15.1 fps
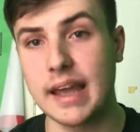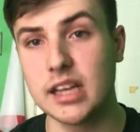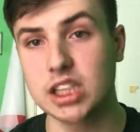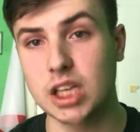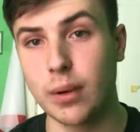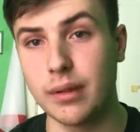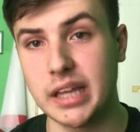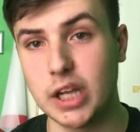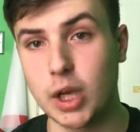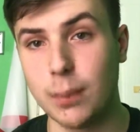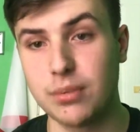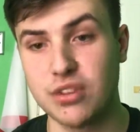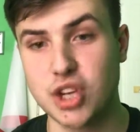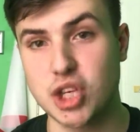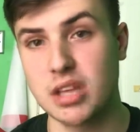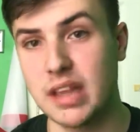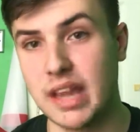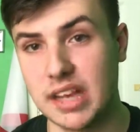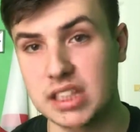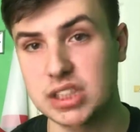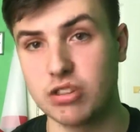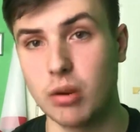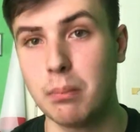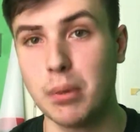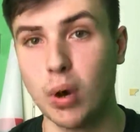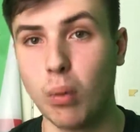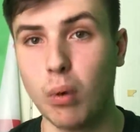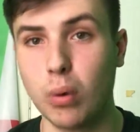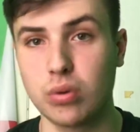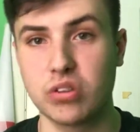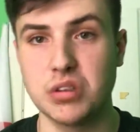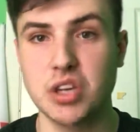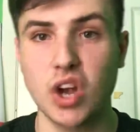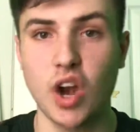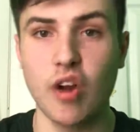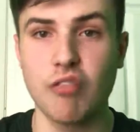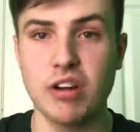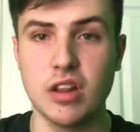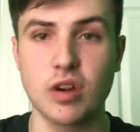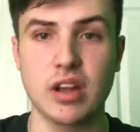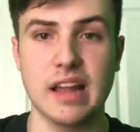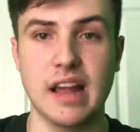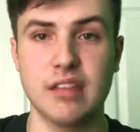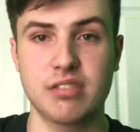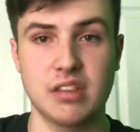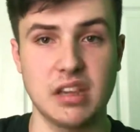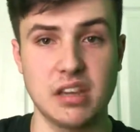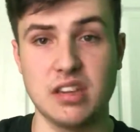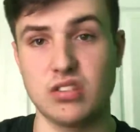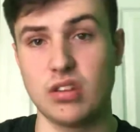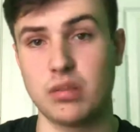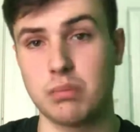against lower league opposition in Exeter and Millwall. So you can't really look at that and think he's